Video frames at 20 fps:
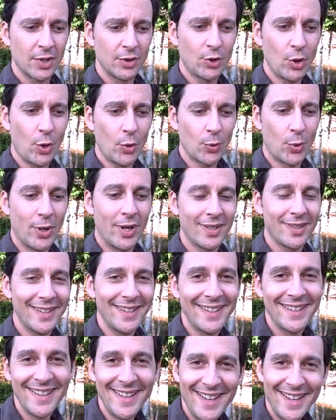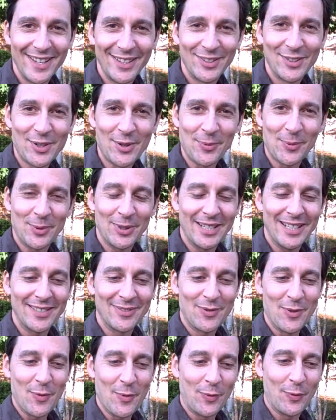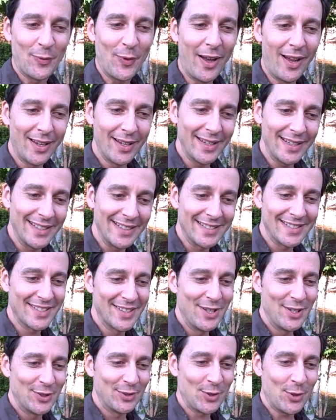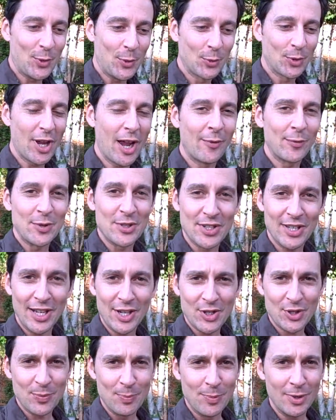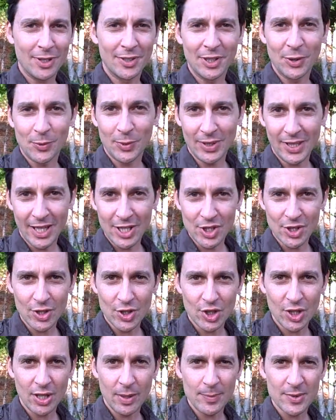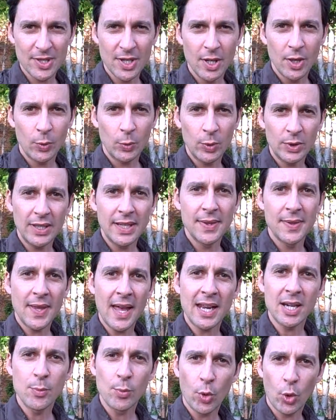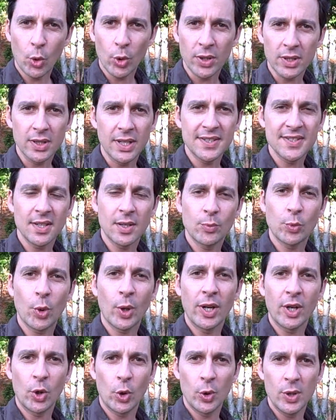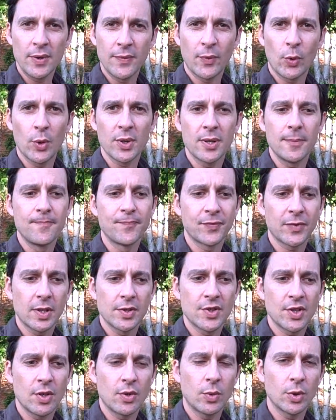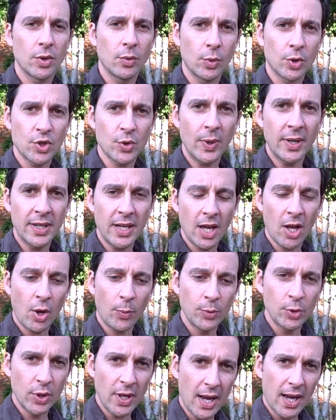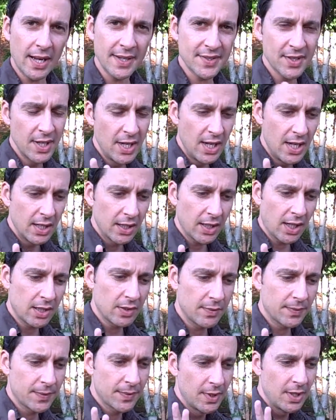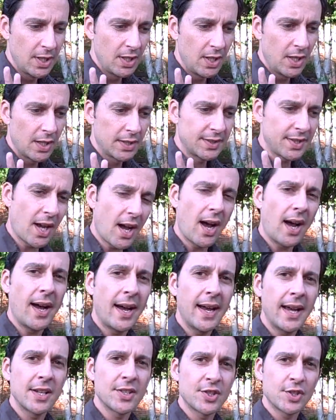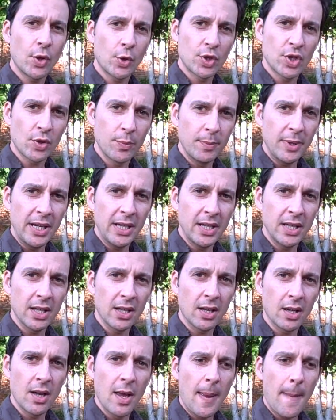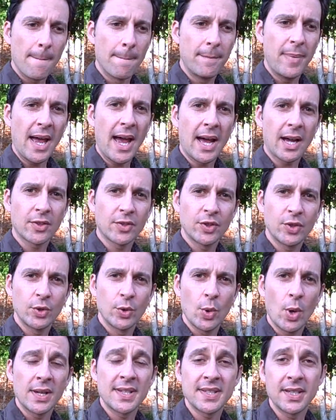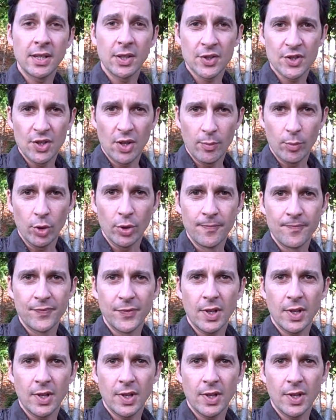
don't really find the whole conversation, building relationships, really that important. It's not a priority for them. So we're trying to help you guys kind of tie social media back to a sales number,